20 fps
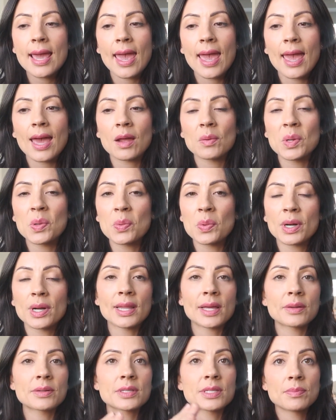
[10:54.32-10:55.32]
and we weren't
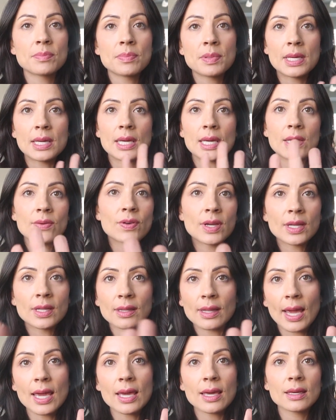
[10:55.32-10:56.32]
allowed to be even
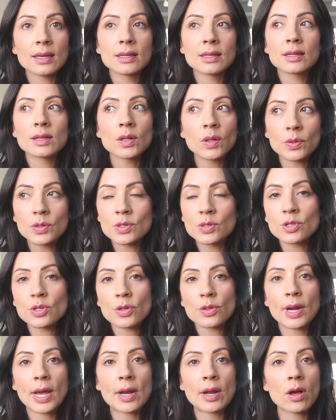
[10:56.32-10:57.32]
like close to each
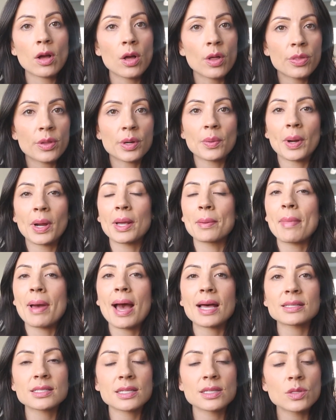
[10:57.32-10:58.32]
other at all. They're wearing
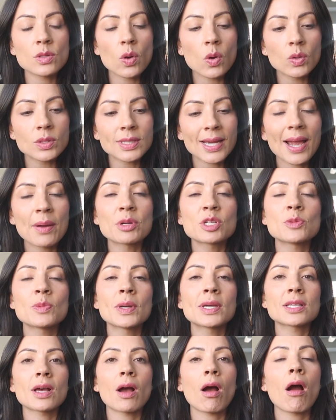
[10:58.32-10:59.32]
masks the whole time, which
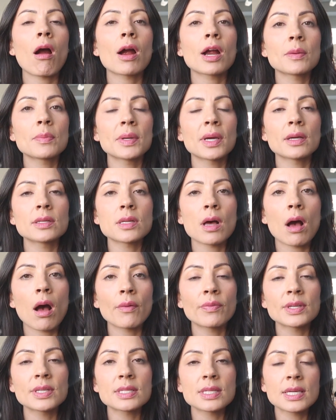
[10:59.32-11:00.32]
makes it hard because
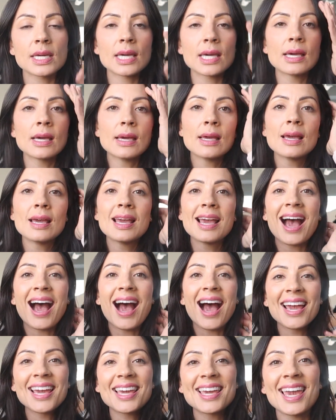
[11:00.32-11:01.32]
obviously
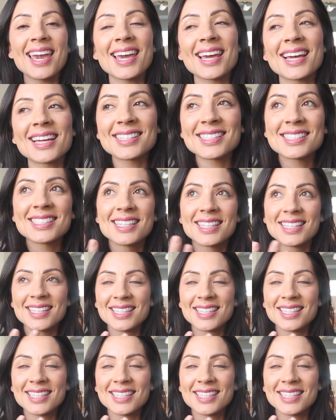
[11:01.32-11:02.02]
I can't